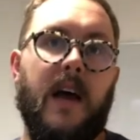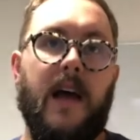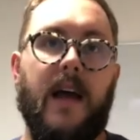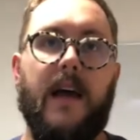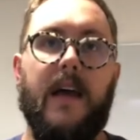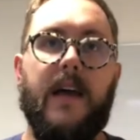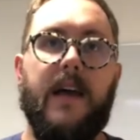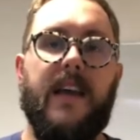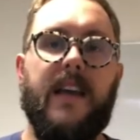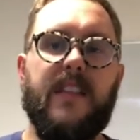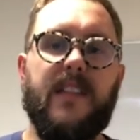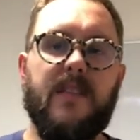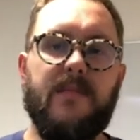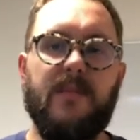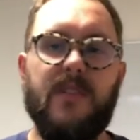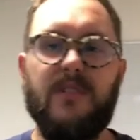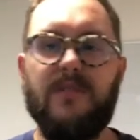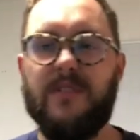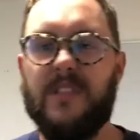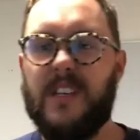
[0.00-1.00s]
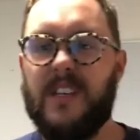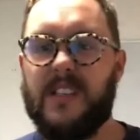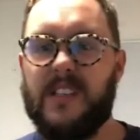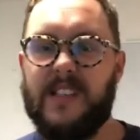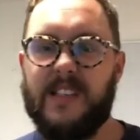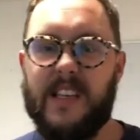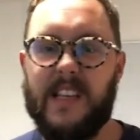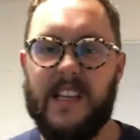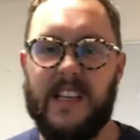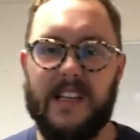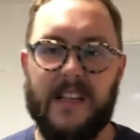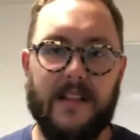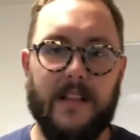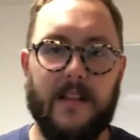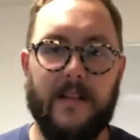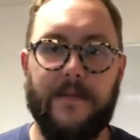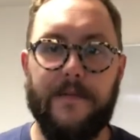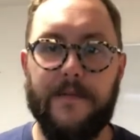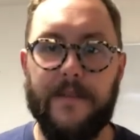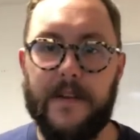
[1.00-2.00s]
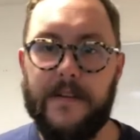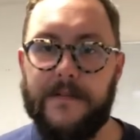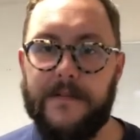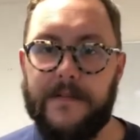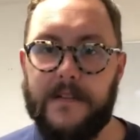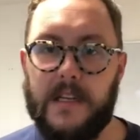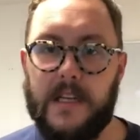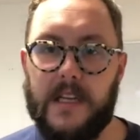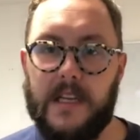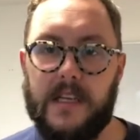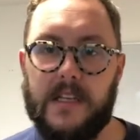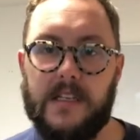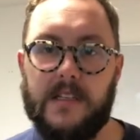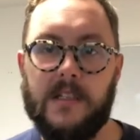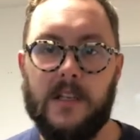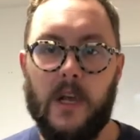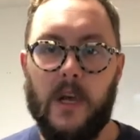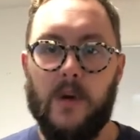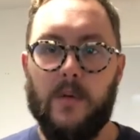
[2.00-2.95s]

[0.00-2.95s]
hit the music scene in the 50s,